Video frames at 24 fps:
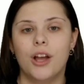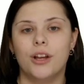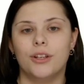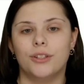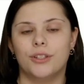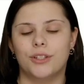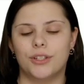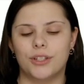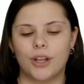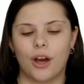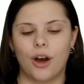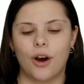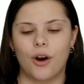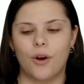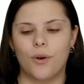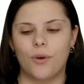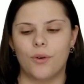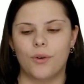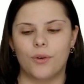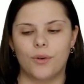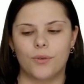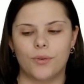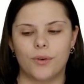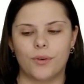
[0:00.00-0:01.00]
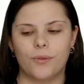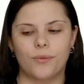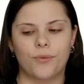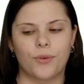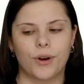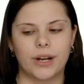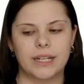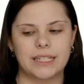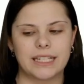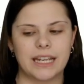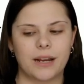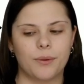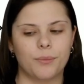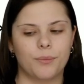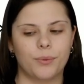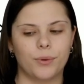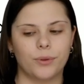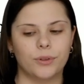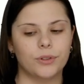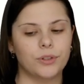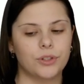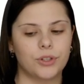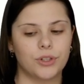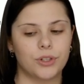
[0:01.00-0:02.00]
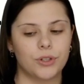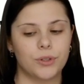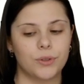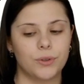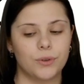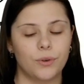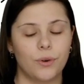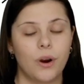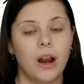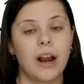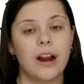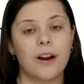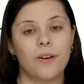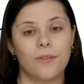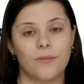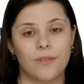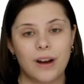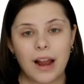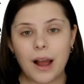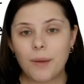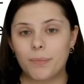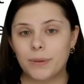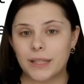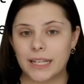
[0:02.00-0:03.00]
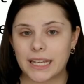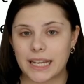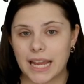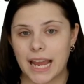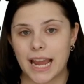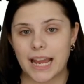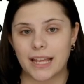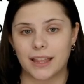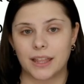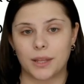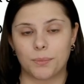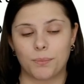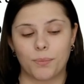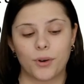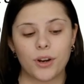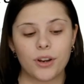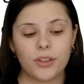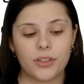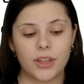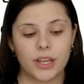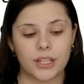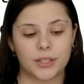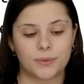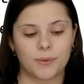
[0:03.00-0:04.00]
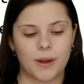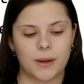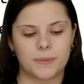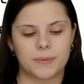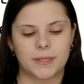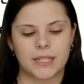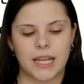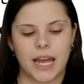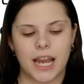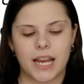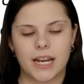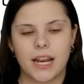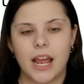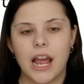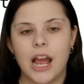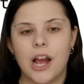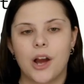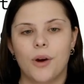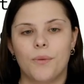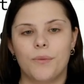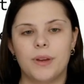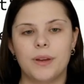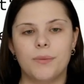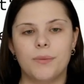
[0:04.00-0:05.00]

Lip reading: So for example, to replicate the birthdays website, we